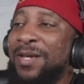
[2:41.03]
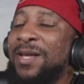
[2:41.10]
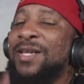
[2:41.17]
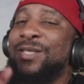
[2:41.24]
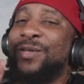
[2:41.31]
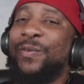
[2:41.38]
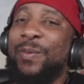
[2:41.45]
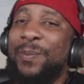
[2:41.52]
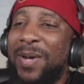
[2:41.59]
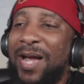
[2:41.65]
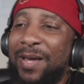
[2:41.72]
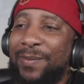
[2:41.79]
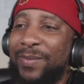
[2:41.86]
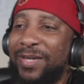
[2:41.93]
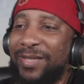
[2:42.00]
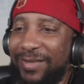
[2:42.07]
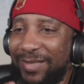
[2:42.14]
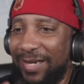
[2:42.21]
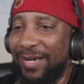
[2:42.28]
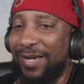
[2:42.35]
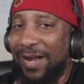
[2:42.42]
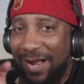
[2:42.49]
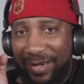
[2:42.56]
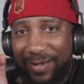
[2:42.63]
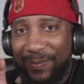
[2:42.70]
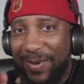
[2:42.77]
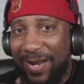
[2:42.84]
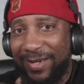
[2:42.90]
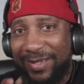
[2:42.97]
So remind me to tell y'all
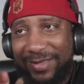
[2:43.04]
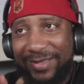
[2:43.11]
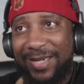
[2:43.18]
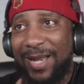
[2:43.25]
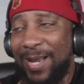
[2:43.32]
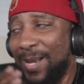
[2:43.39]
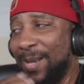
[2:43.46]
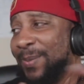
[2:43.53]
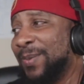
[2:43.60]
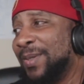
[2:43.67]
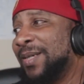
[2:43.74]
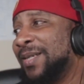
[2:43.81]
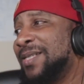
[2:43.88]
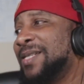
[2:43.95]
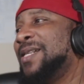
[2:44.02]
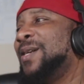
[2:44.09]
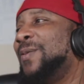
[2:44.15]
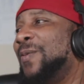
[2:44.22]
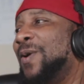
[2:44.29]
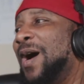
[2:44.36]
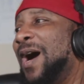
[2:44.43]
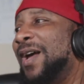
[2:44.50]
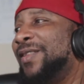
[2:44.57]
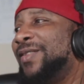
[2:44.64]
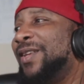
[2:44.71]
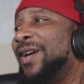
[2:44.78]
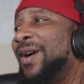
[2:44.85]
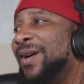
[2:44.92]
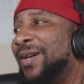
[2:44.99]
about the time where I
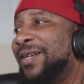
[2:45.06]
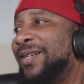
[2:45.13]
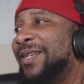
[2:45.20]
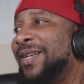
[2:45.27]
thought...